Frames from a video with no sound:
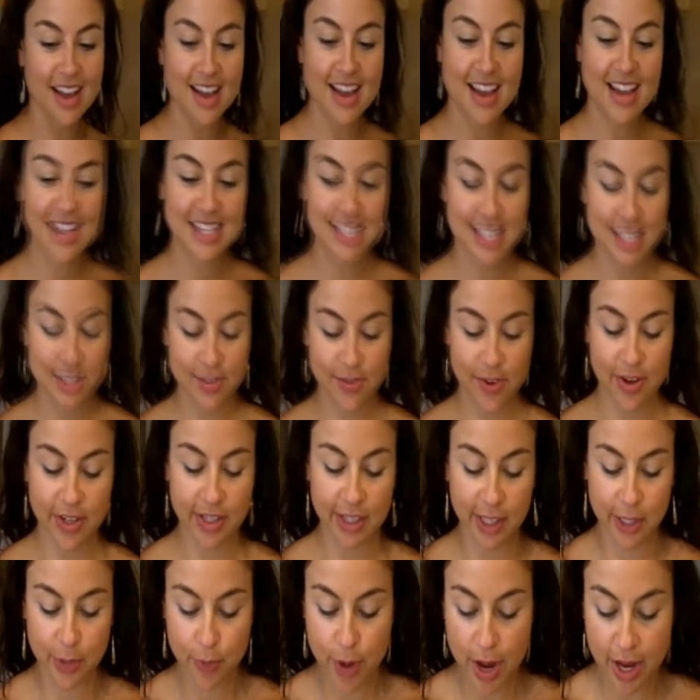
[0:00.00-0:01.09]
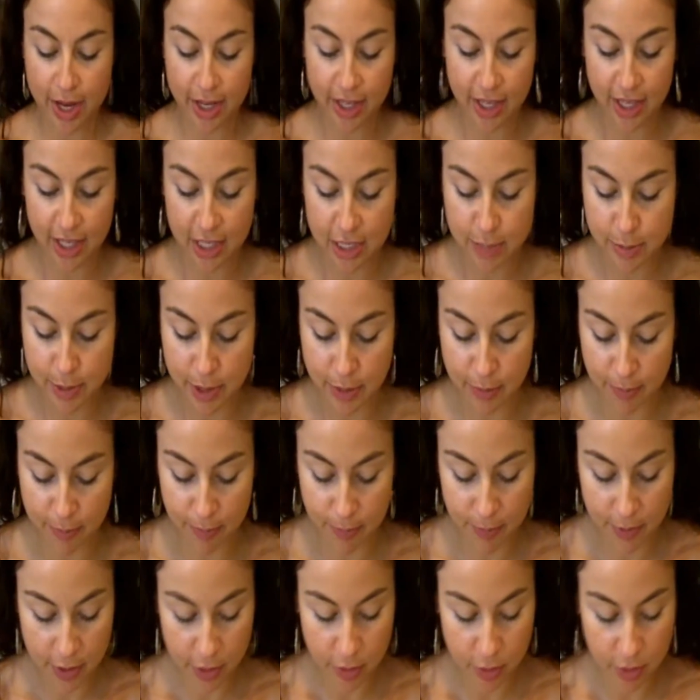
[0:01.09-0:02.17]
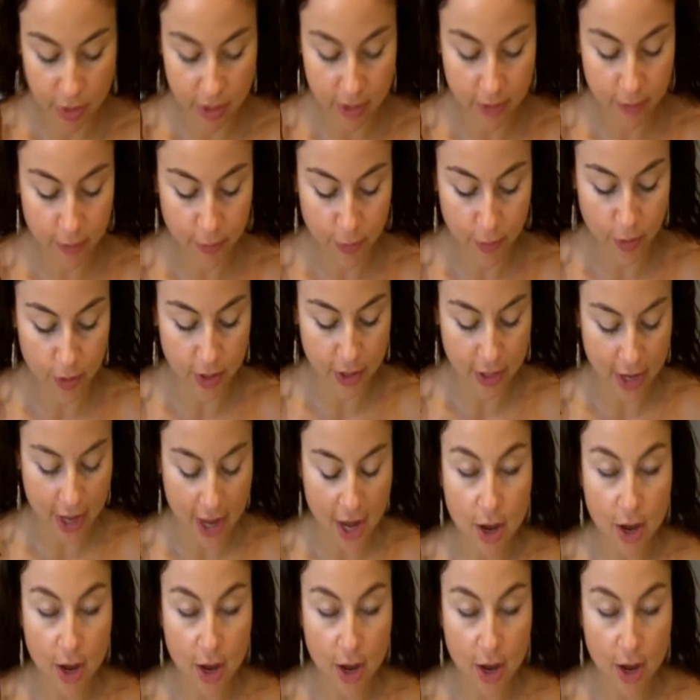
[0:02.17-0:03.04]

guys, it's finally ready. It's been cooking for an